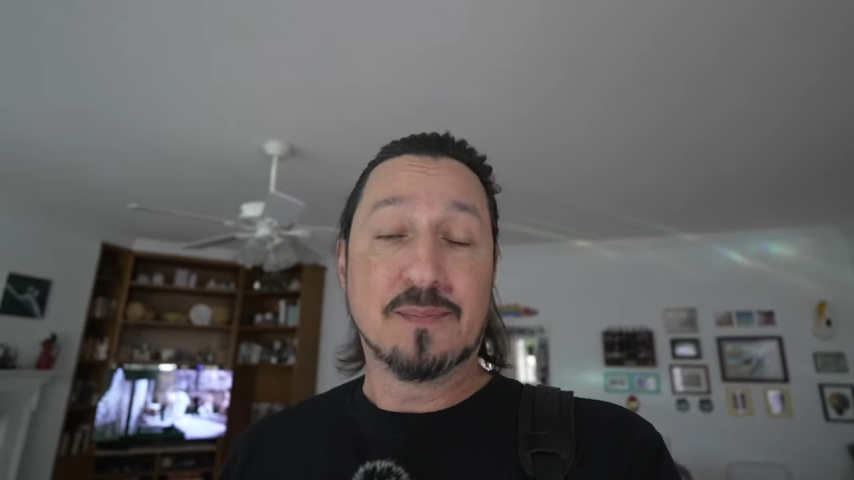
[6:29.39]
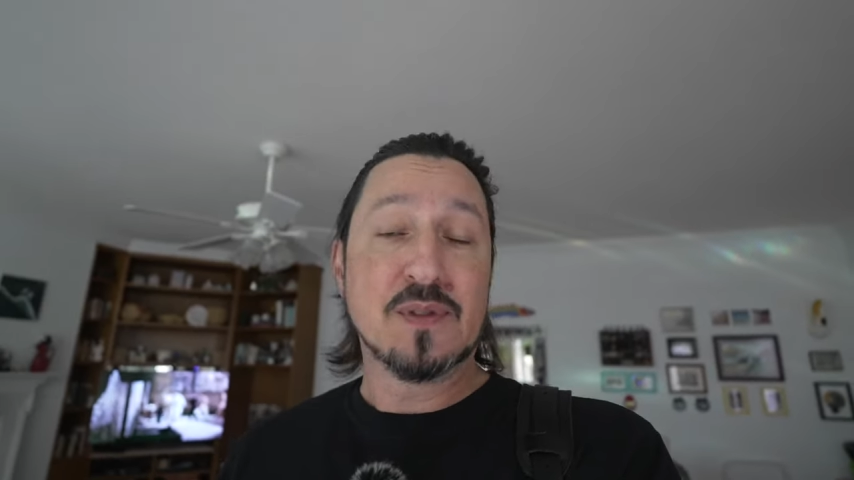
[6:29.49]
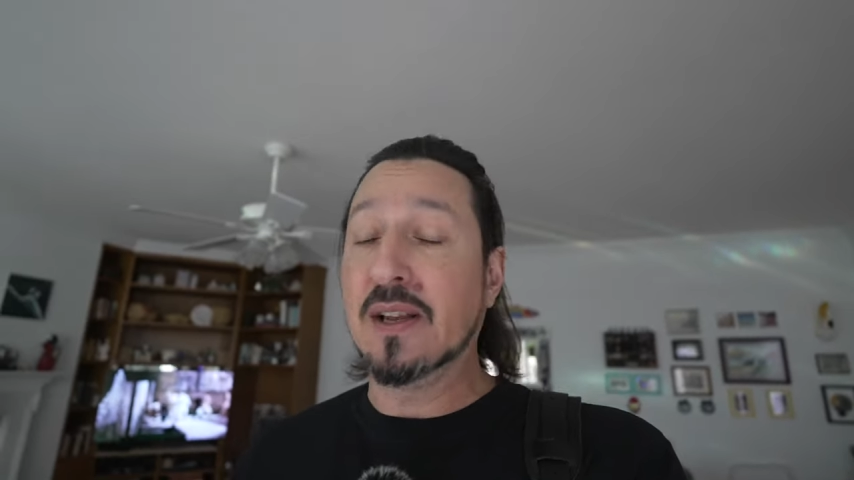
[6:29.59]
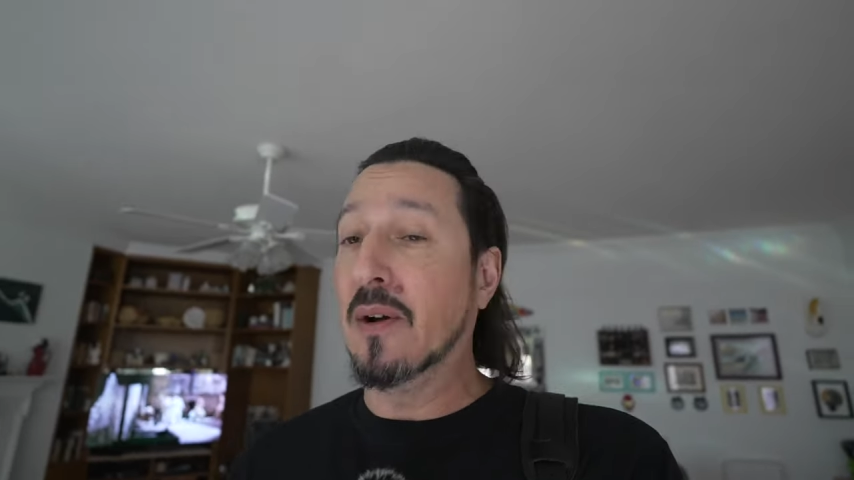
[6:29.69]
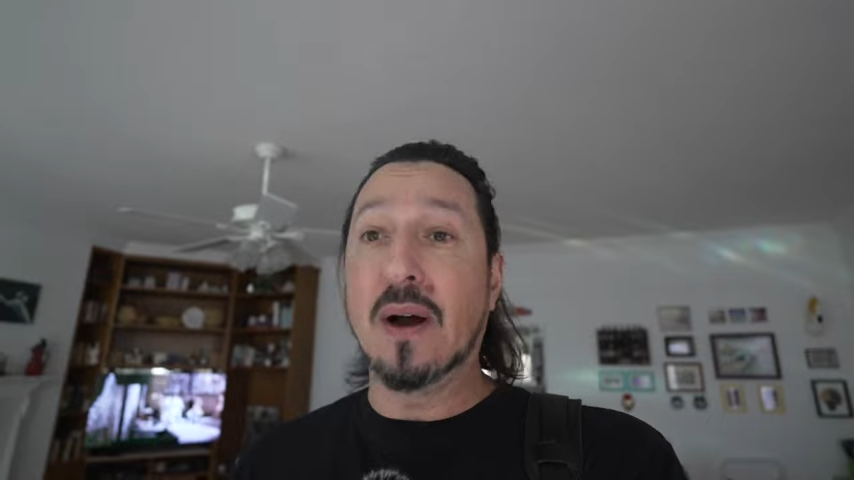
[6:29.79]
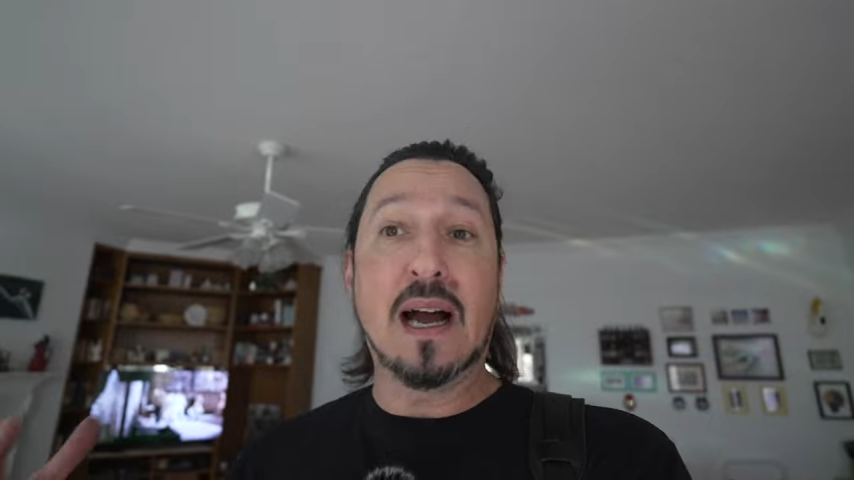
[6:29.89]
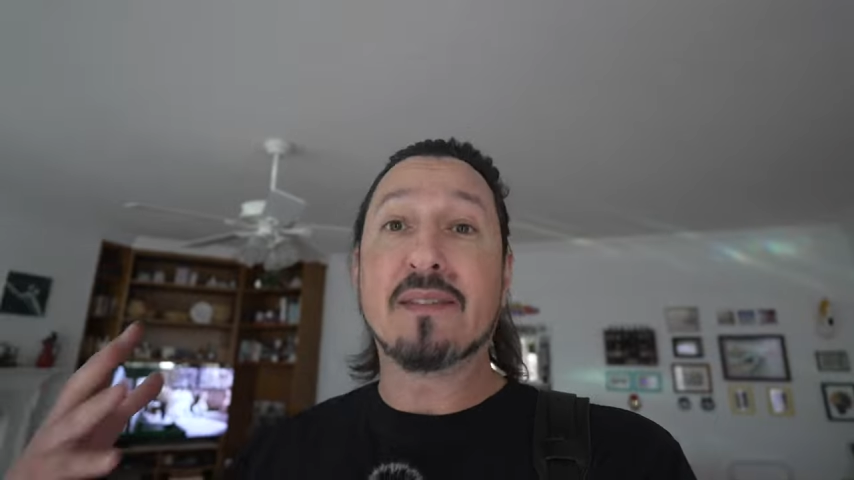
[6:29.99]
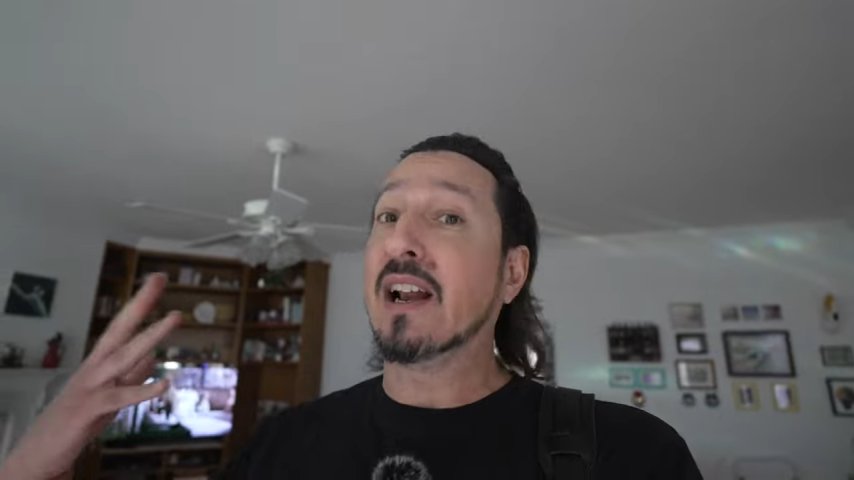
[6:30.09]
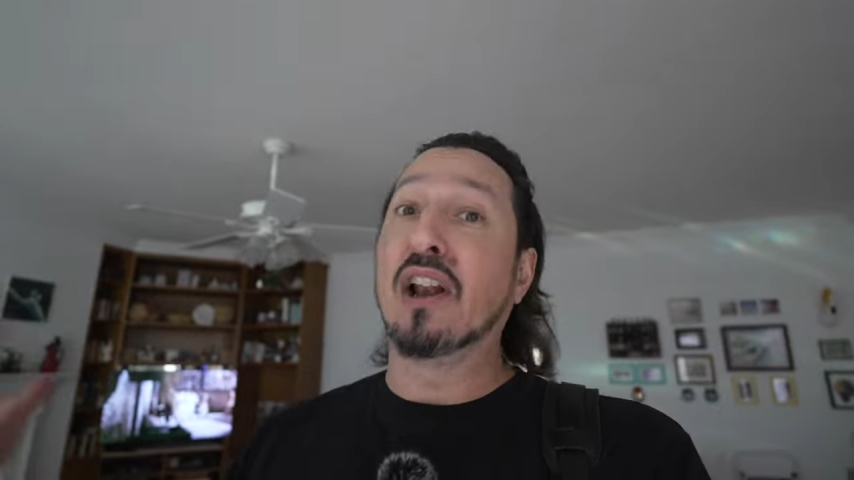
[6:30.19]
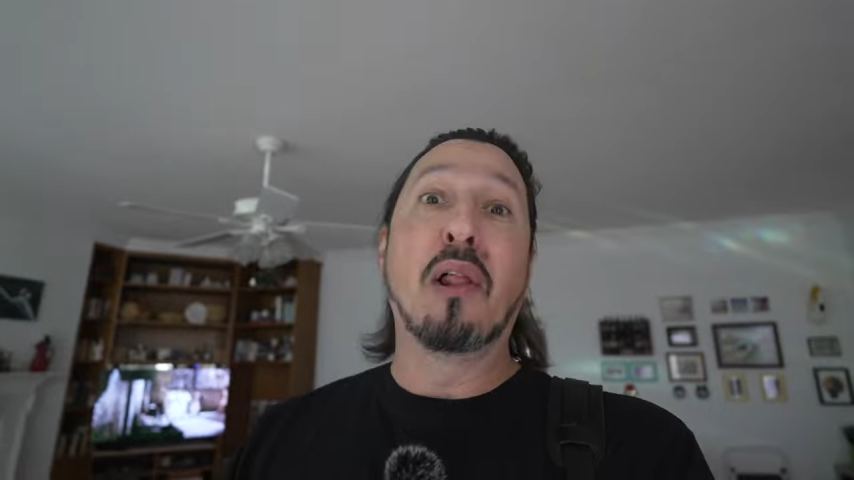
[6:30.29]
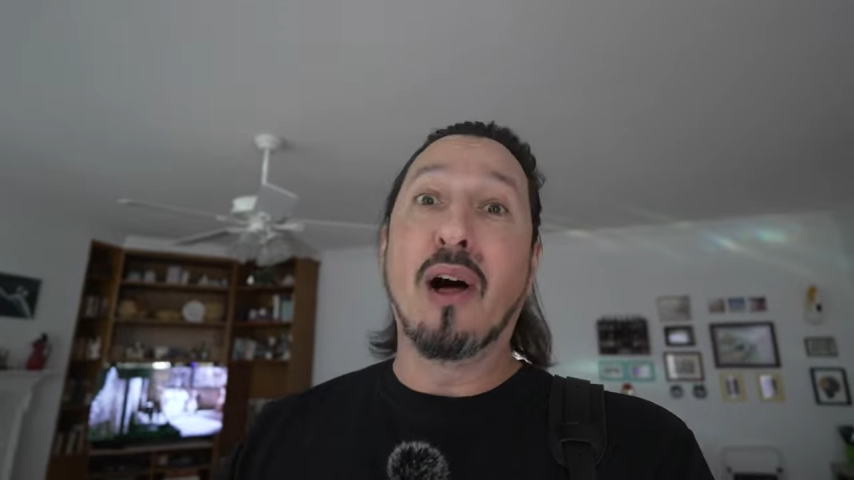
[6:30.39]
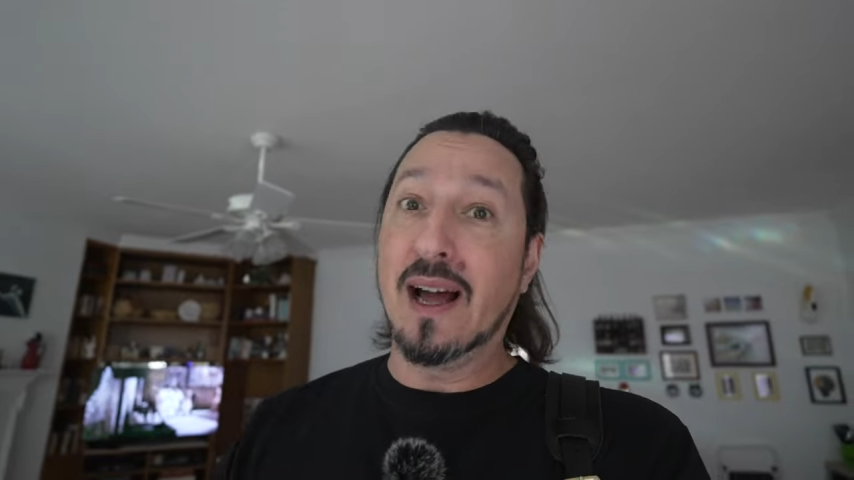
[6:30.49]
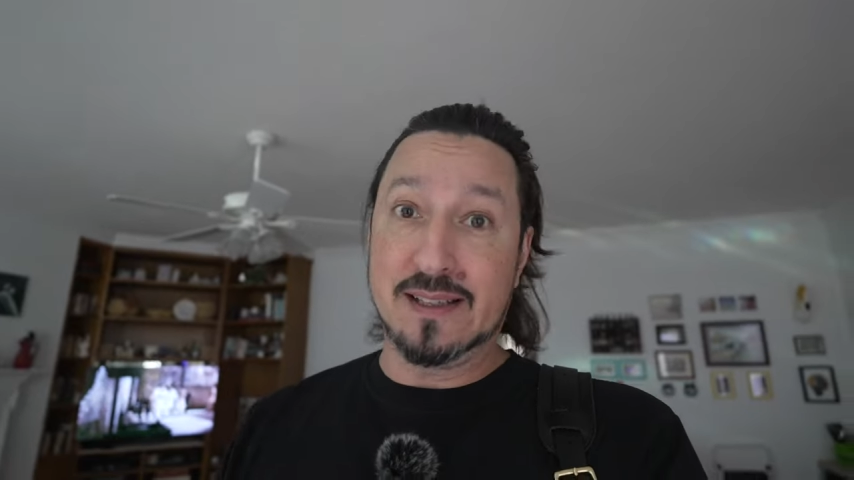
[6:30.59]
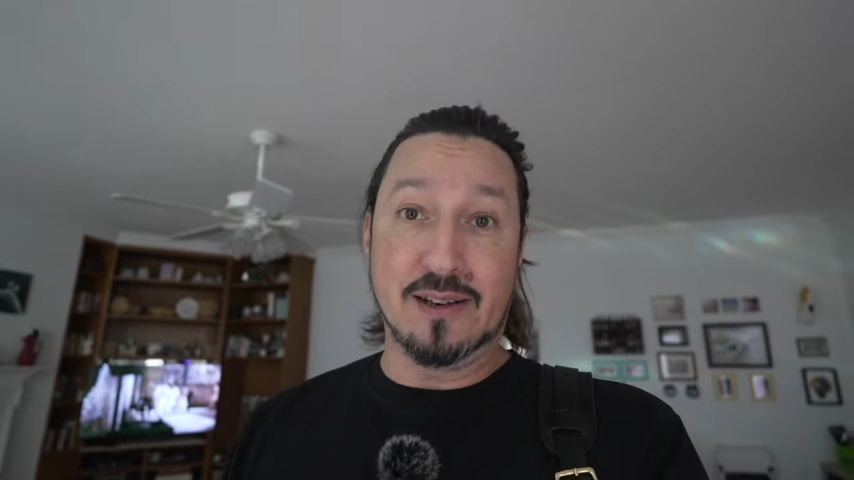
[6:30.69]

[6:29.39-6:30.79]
so I've got a lot